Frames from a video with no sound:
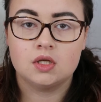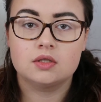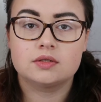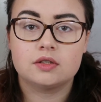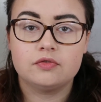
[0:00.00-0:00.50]

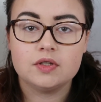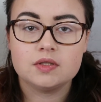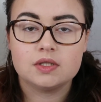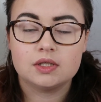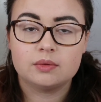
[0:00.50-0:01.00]
So
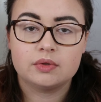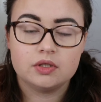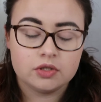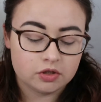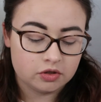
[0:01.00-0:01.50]
first thing I'm going to
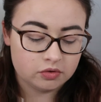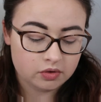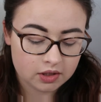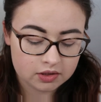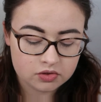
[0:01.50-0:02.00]
do
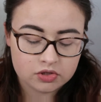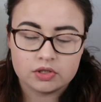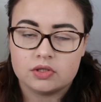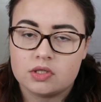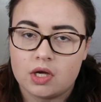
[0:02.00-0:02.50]
is
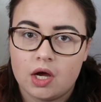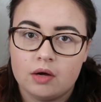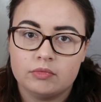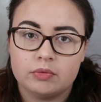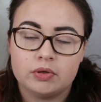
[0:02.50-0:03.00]
just
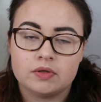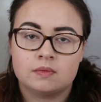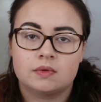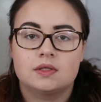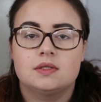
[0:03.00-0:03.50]
put
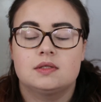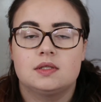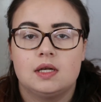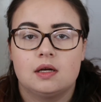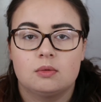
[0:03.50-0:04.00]
some
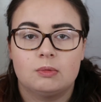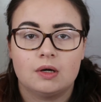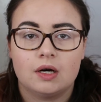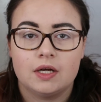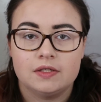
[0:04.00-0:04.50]
concealer on
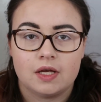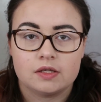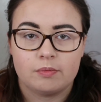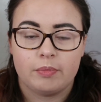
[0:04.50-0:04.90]
my eyes as a